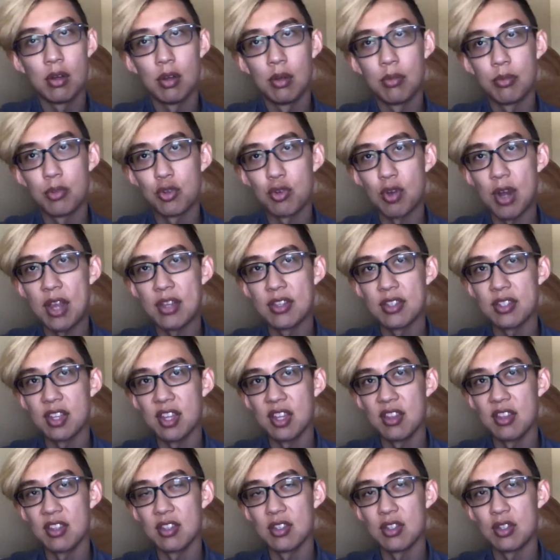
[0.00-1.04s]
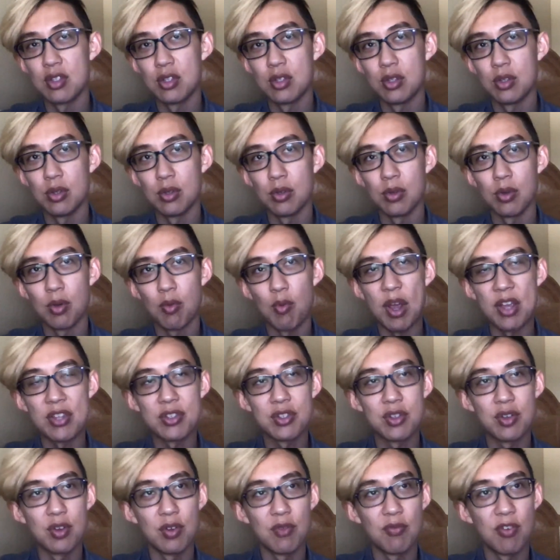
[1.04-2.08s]
translate this to a
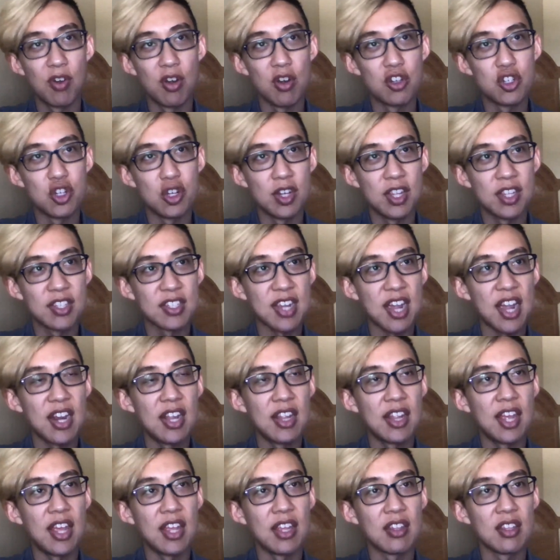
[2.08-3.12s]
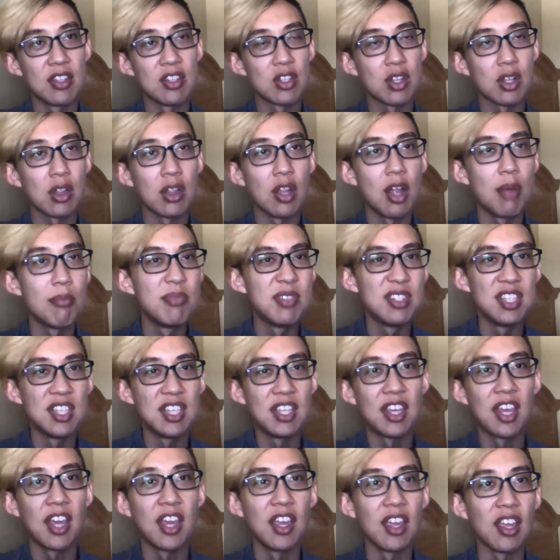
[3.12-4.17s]
Western version, it's kind of like this clumsy
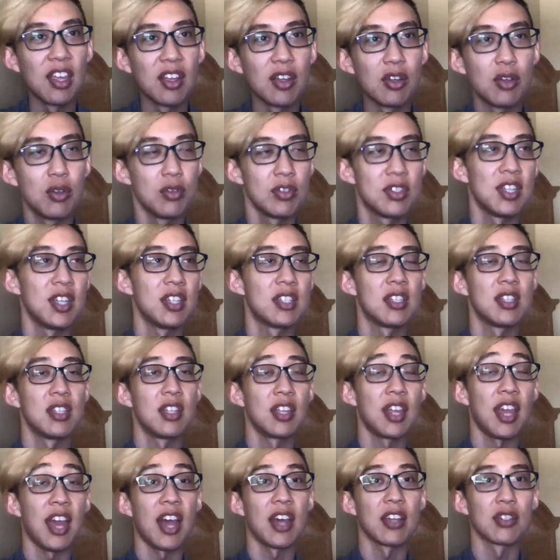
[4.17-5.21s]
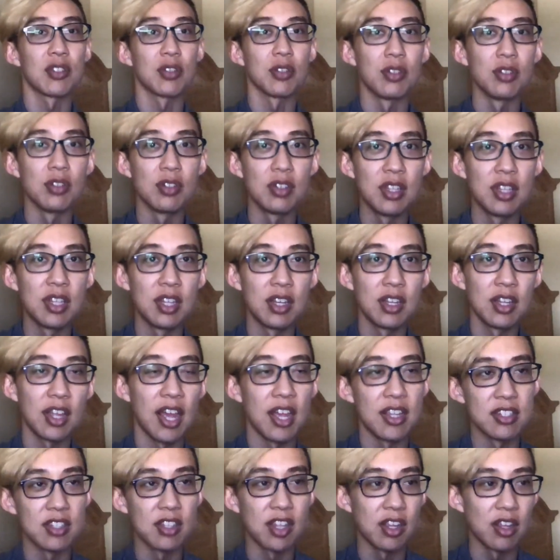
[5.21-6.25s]
king who sits in a castle and then
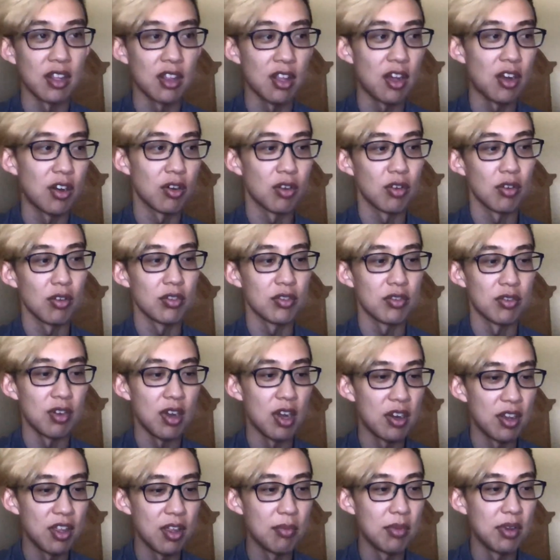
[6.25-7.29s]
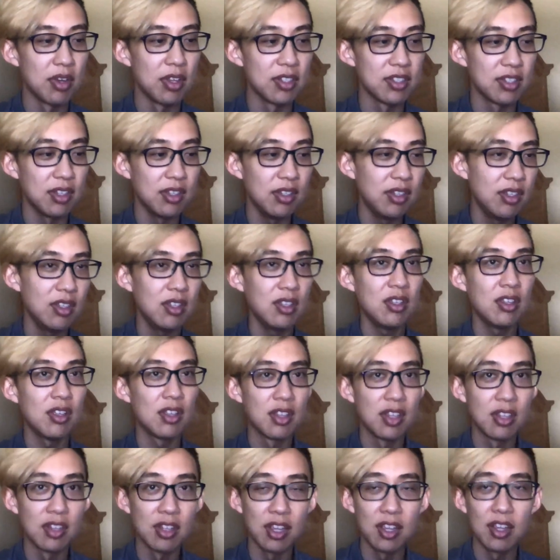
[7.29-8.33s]
has like a lot of girls around him, and he's like, and
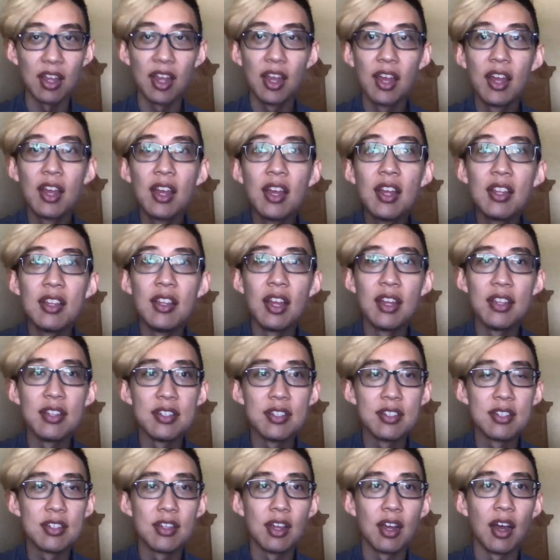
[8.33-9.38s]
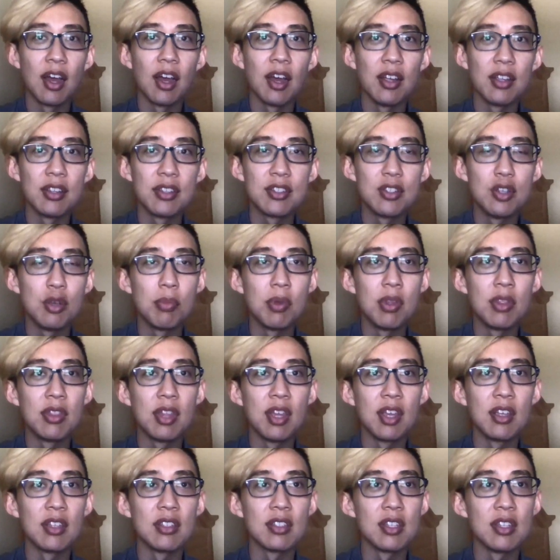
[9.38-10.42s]
then like does stupid
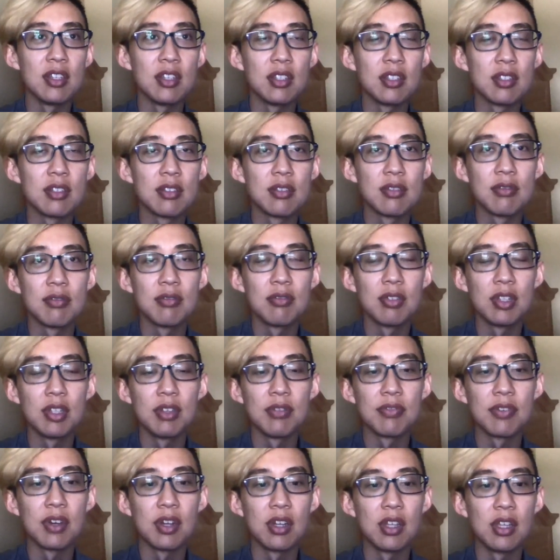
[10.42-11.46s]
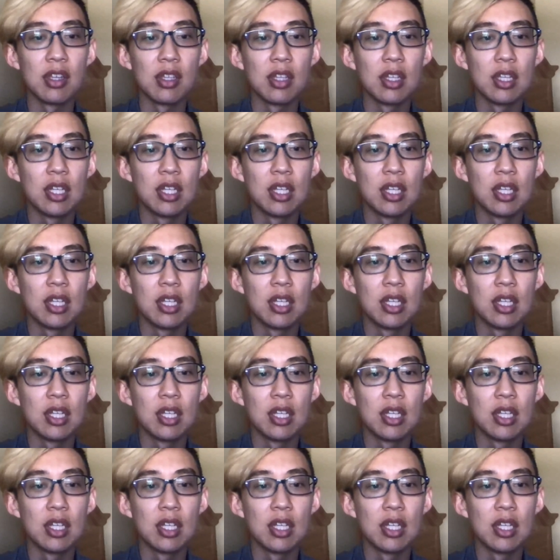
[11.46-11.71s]
things, and it's really funny.